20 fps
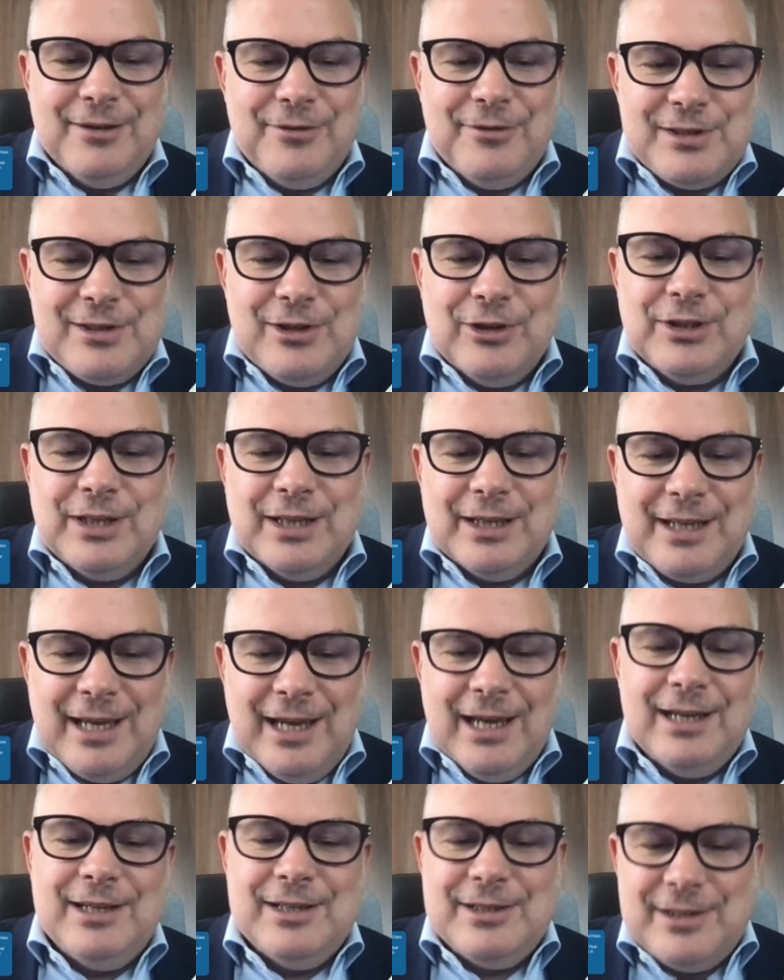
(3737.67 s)
If it's not a
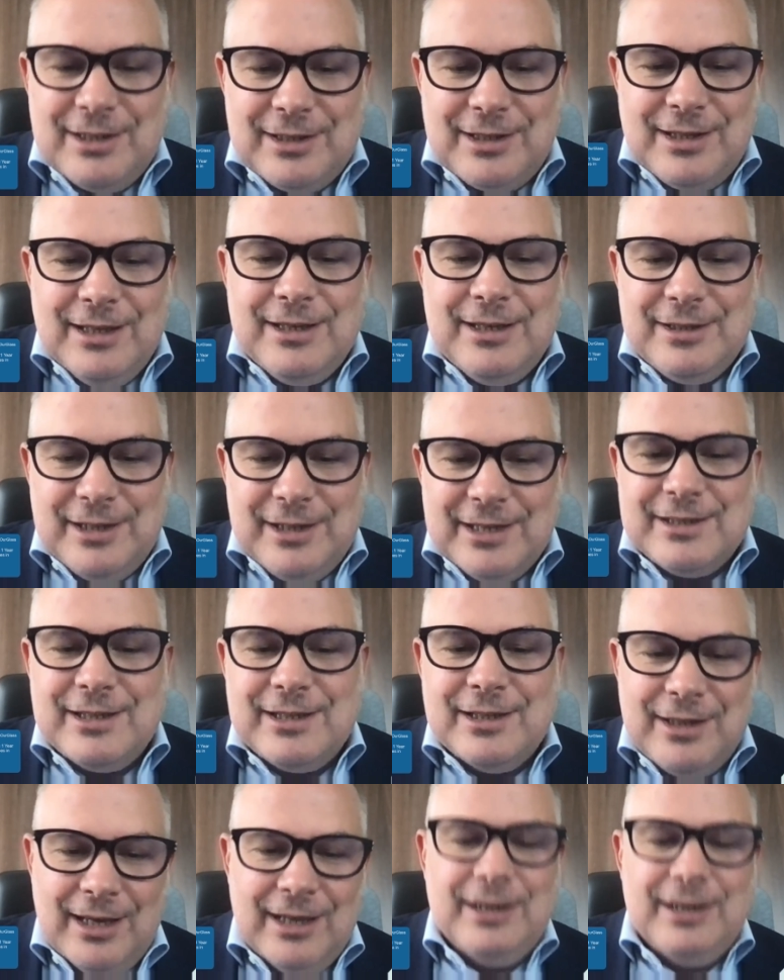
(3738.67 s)
keg, is a
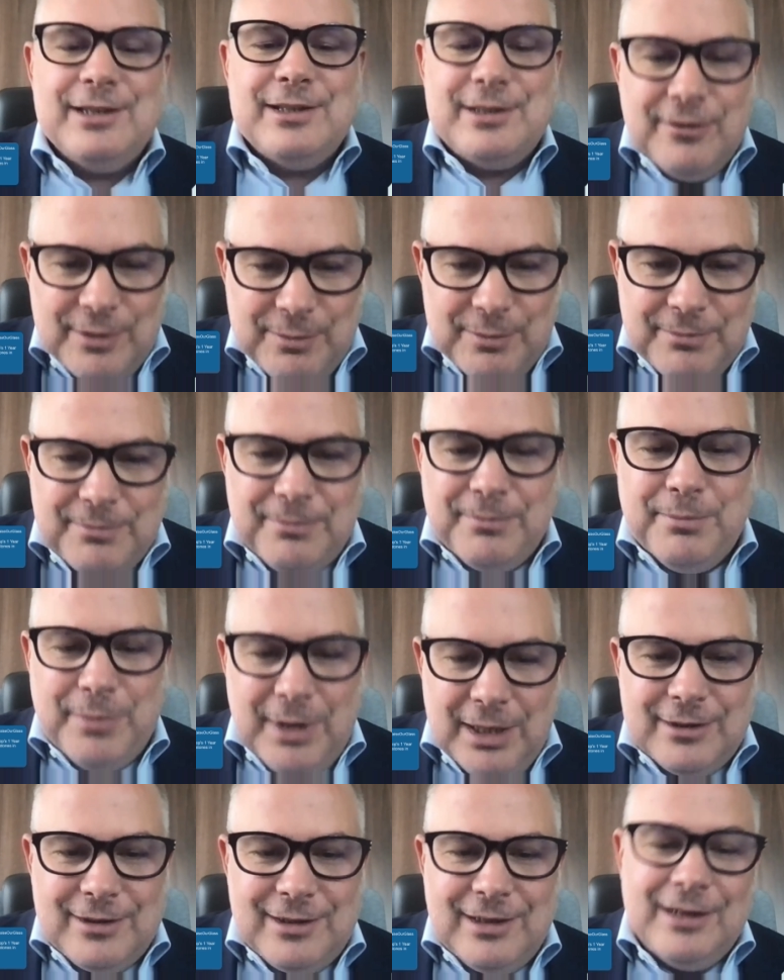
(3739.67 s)
tank, it's even
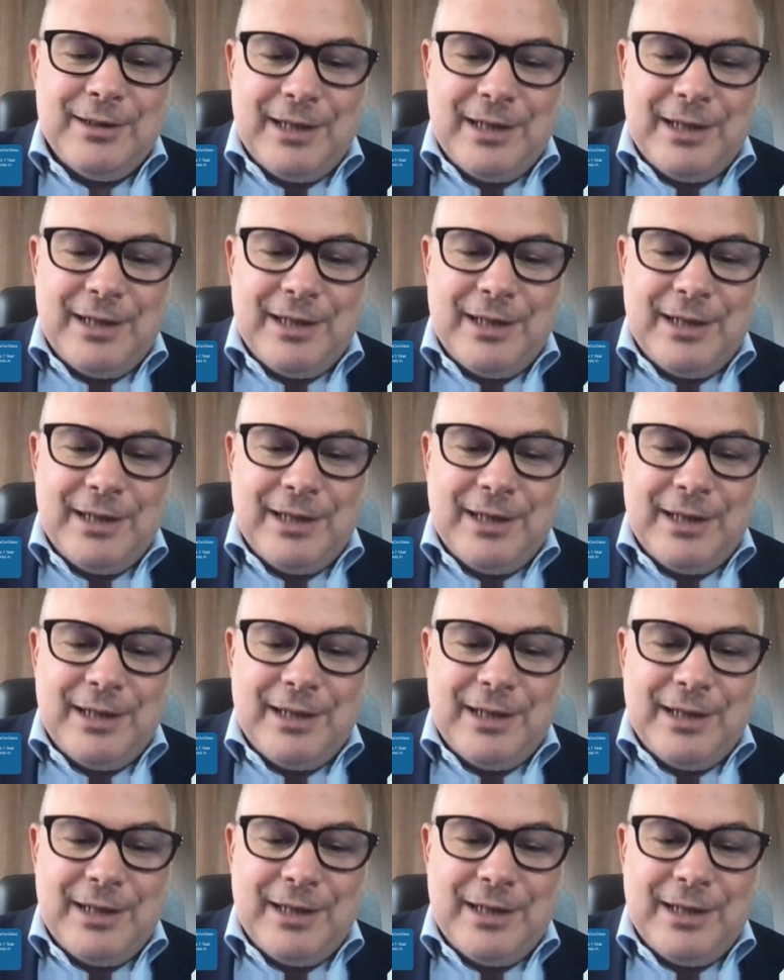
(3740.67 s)
better.